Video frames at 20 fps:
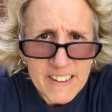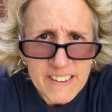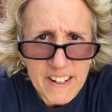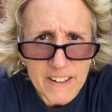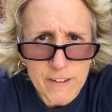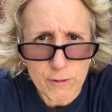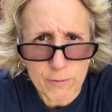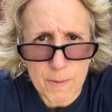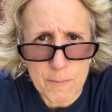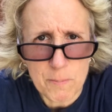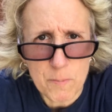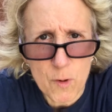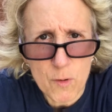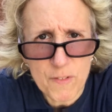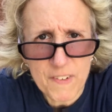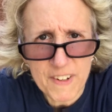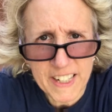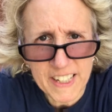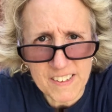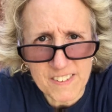that's
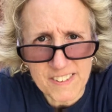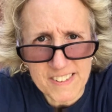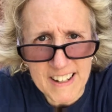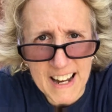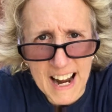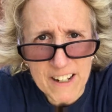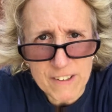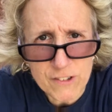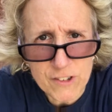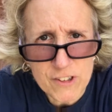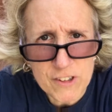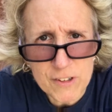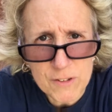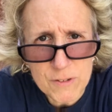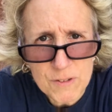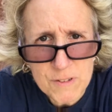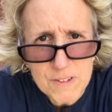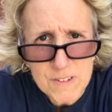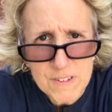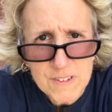removing a
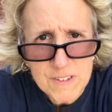statue